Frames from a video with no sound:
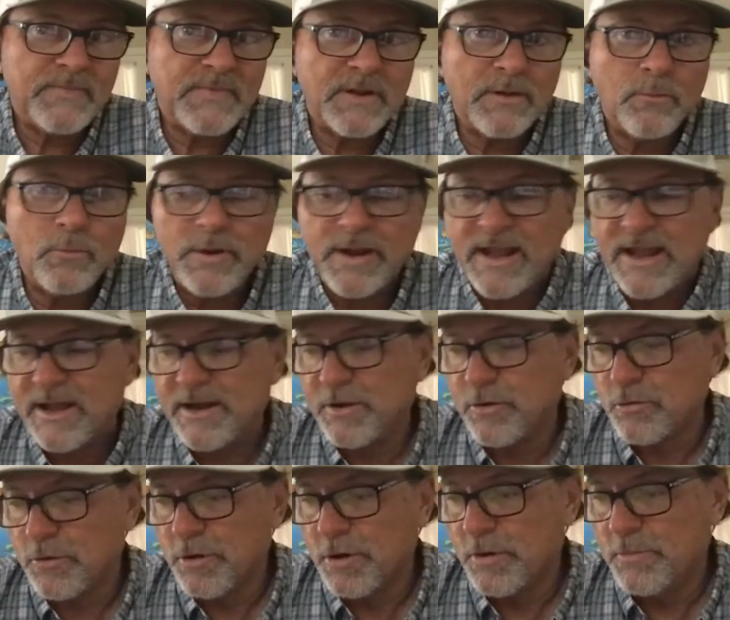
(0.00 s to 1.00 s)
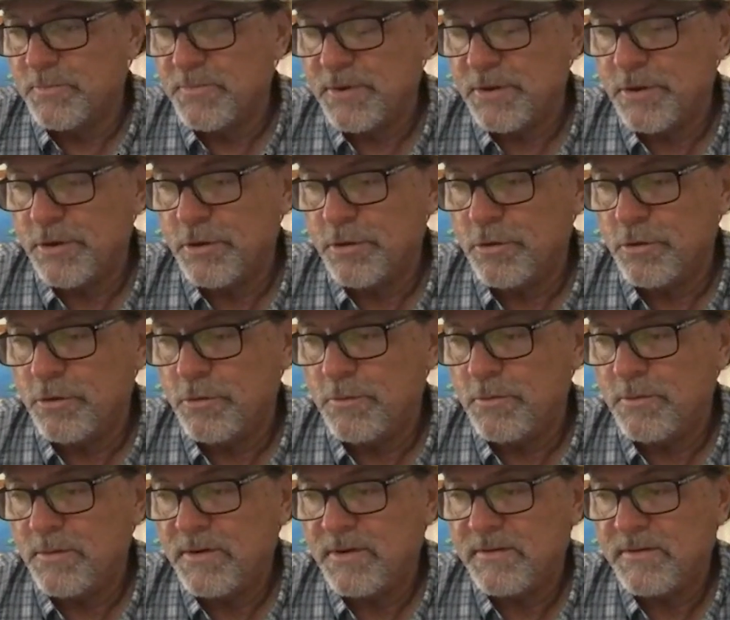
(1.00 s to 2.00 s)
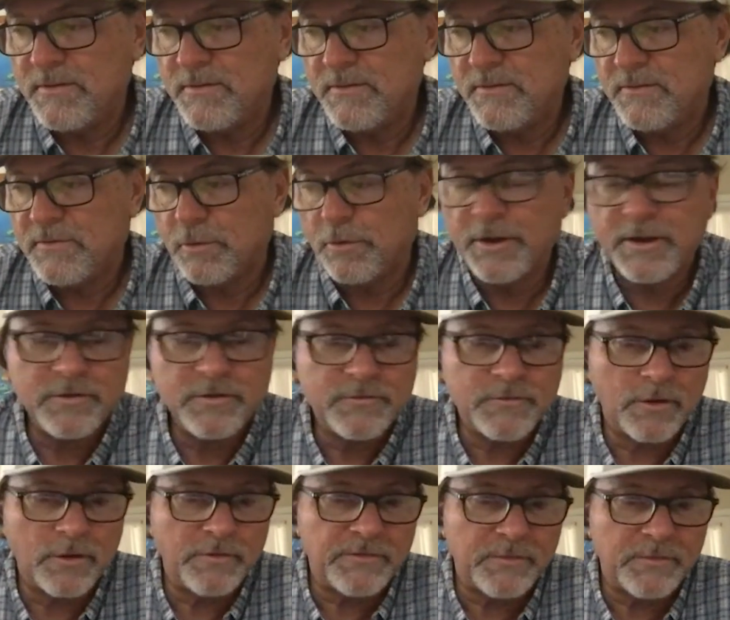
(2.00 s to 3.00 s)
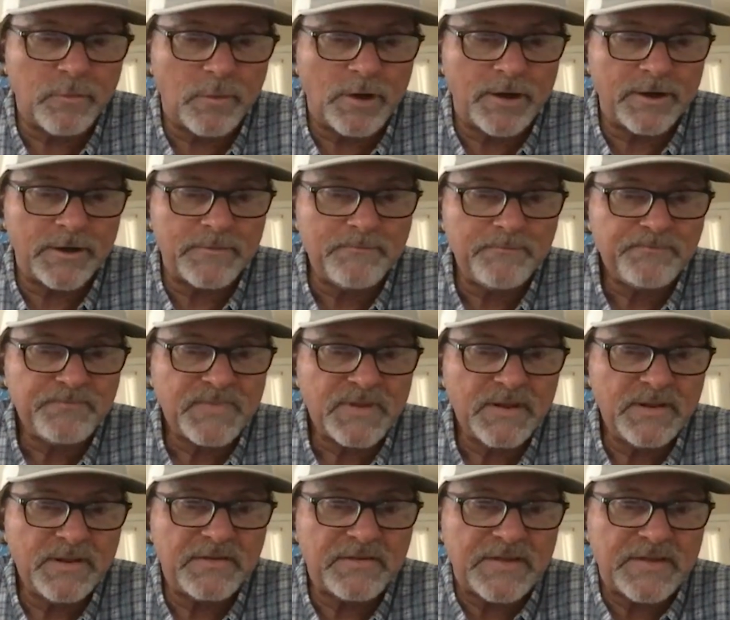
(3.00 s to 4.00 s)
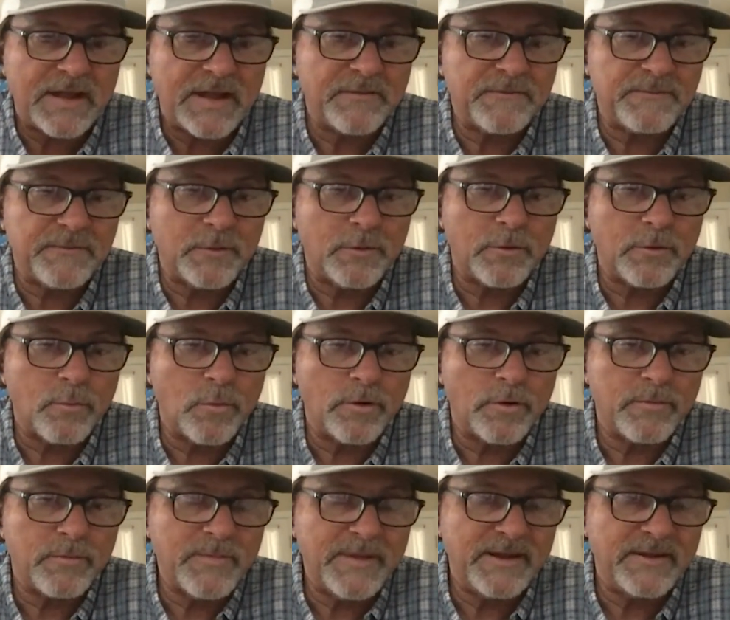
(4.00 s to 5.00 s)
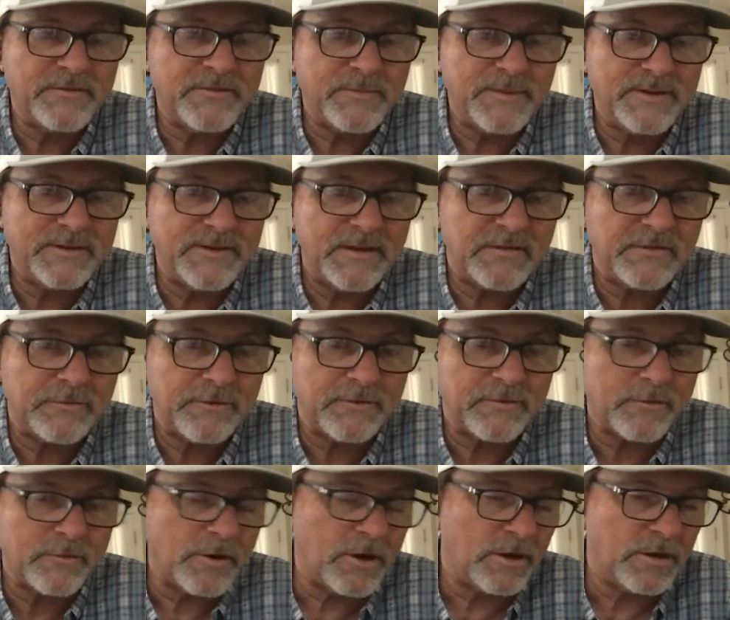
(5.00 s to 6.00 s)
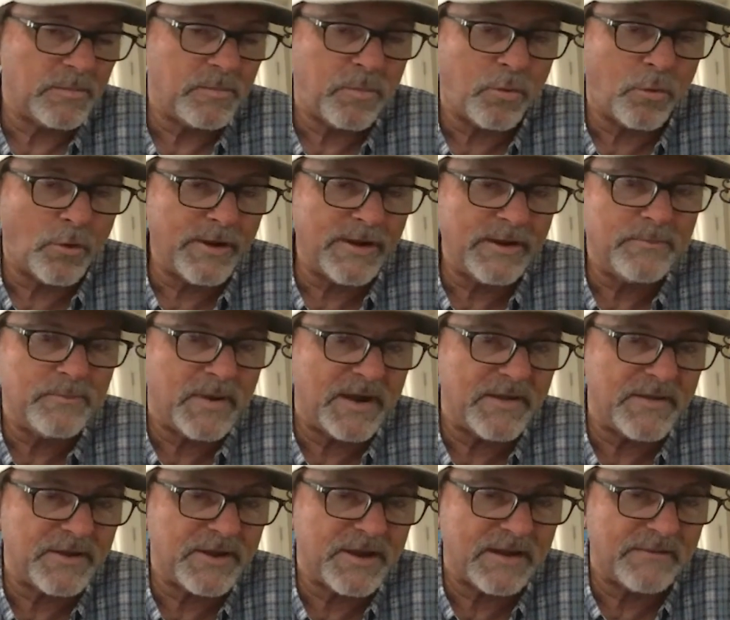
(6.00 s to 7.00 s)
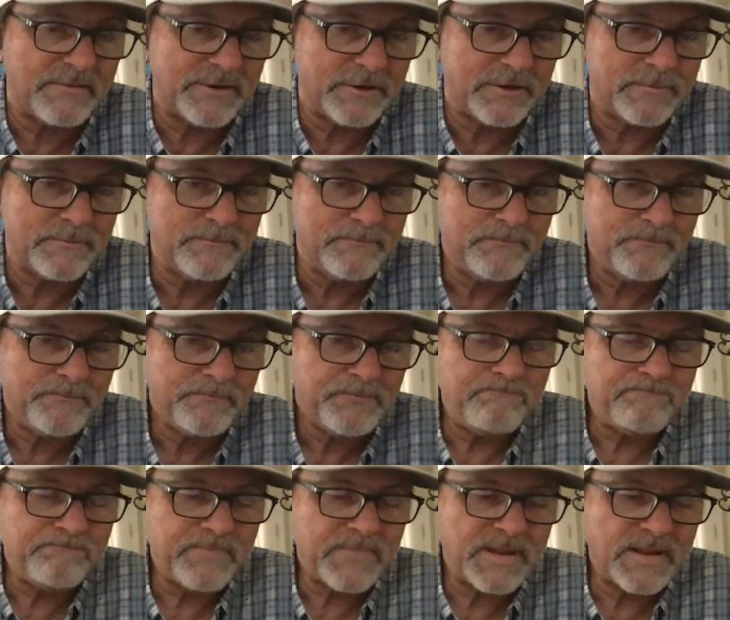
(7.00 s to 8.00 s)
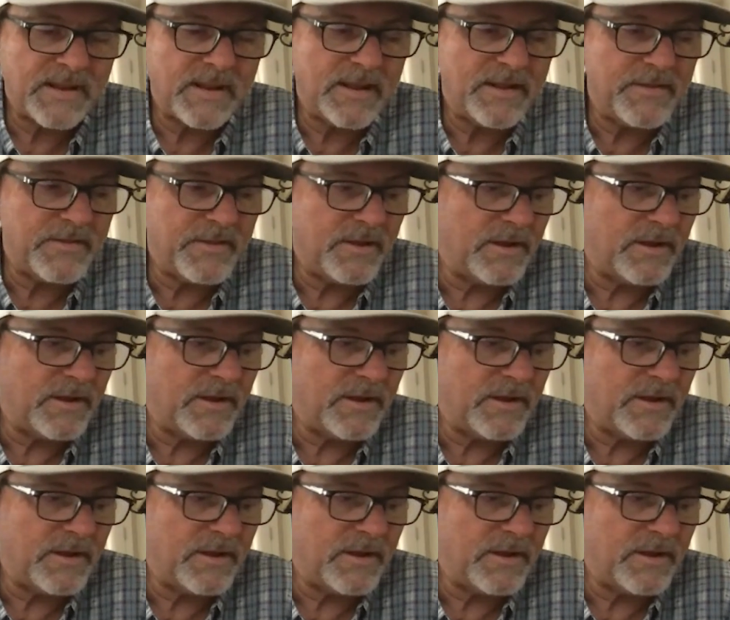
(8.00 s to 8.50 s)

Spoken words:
we had a group who sort of controls the water, the South Florida Water Management District. They're all appointed by the governor. And